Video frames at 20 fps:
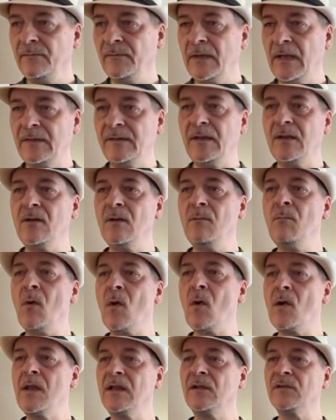I say, good
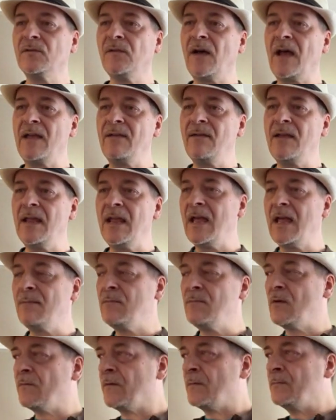morning, it's 5 a.m.
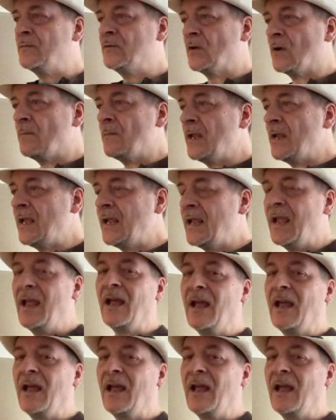They're from Germany.